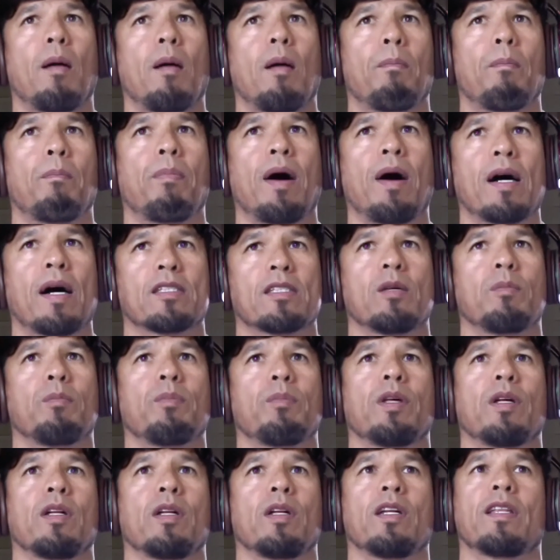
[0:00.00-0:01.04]

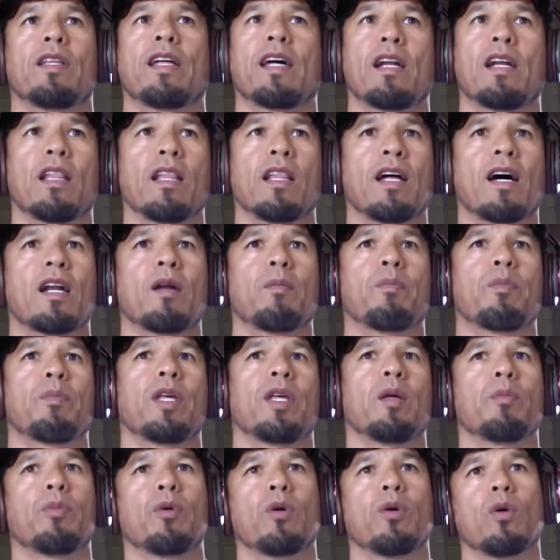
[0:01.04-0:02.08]
possibility that a lot of
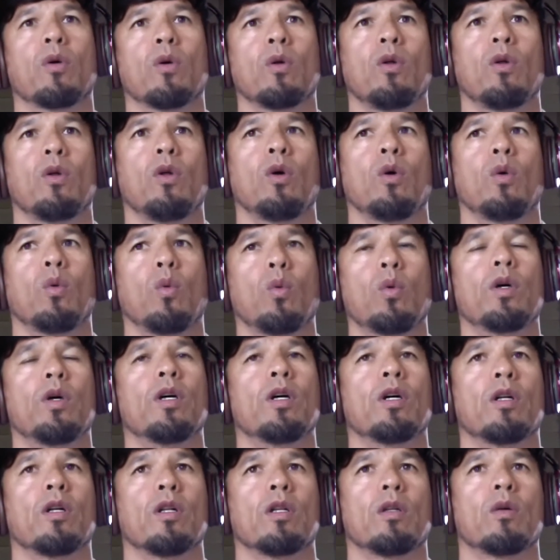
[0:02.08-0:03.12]
people
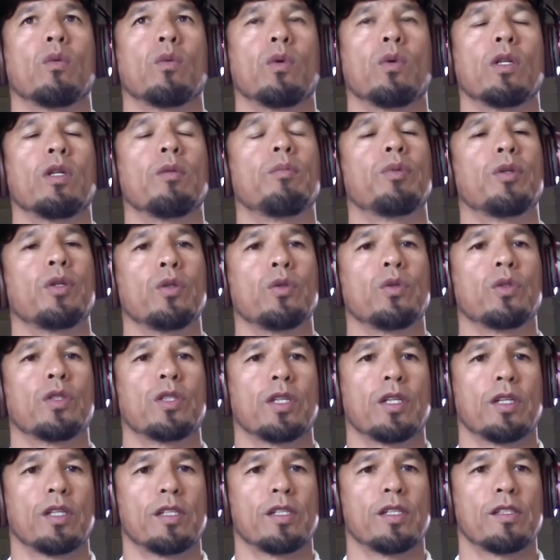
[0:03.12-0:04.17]
will will abuse
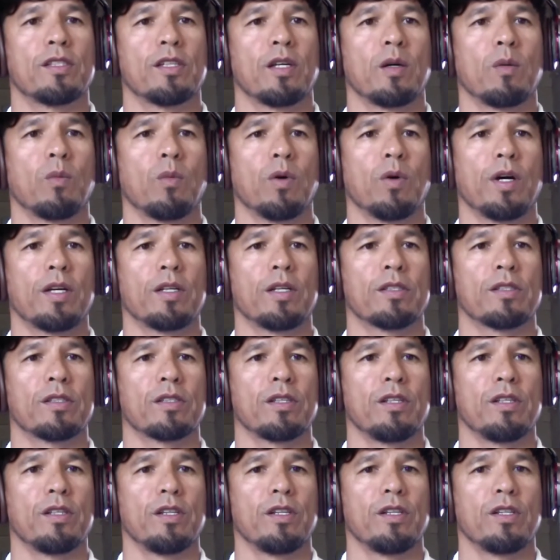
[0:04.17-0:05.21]
it in some ways.
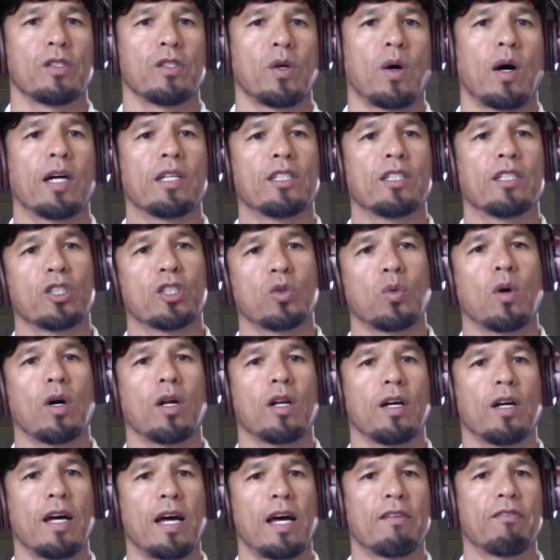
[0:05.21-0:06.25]
So I just want
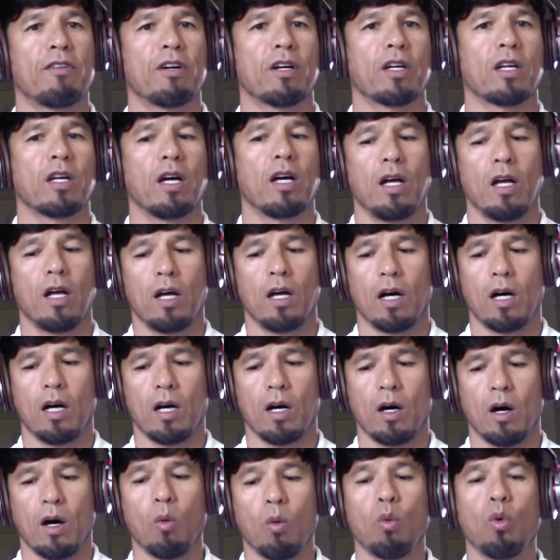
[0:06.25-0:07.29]
to have a
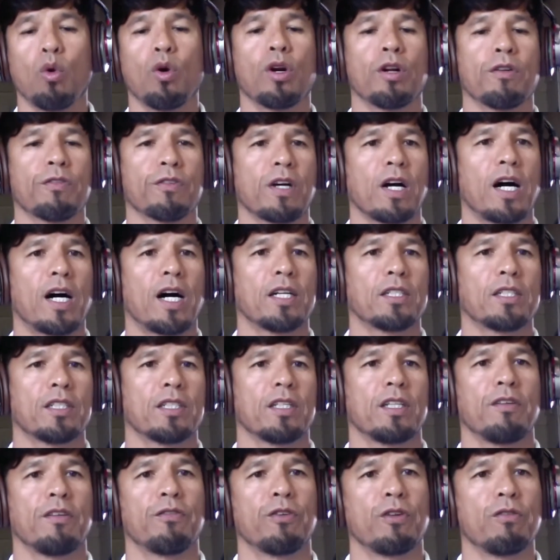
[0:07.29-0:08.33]
uh, a word of caution
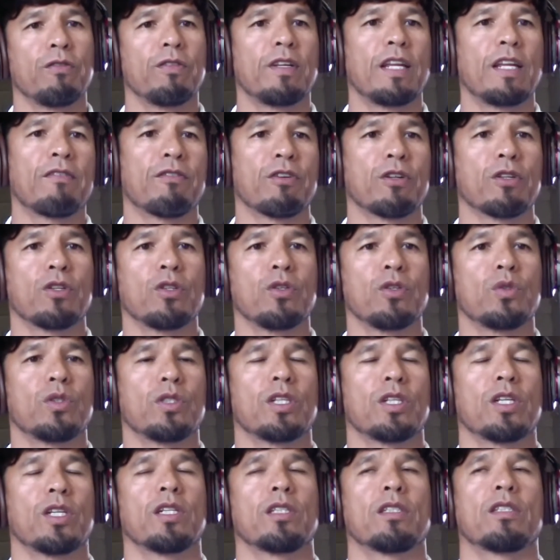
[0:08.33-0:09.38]
if you've never used
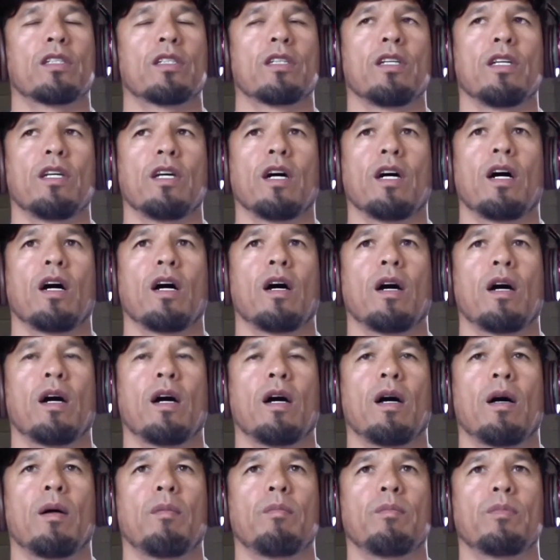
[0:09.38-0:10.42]
it,
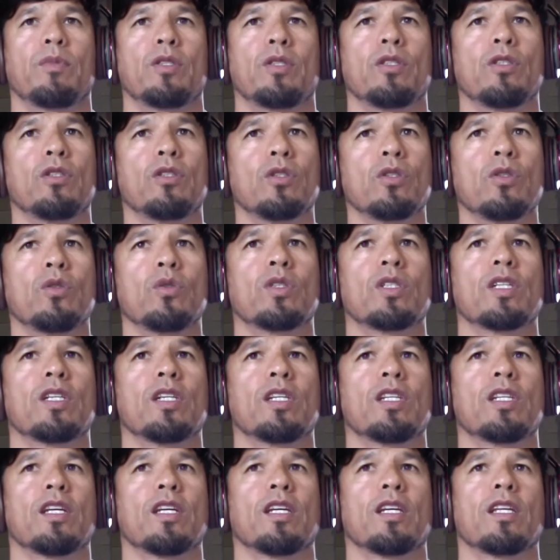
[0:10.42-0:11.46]
um, to use it
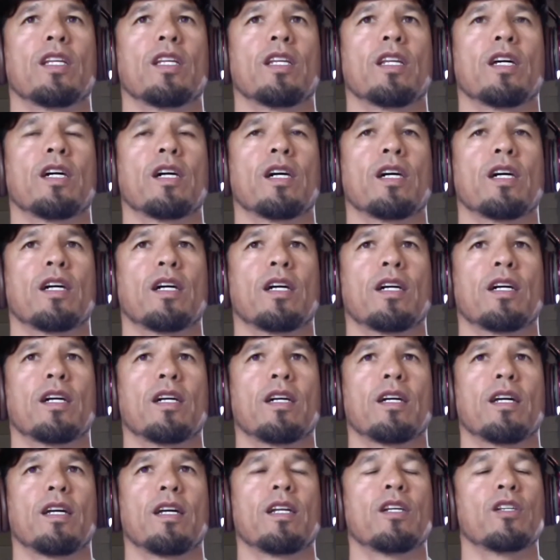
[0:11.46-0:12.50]
in uh,
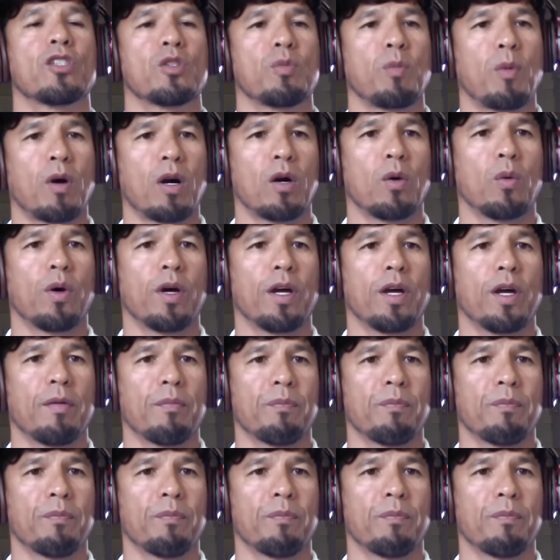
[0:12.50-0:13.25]
in a smart way.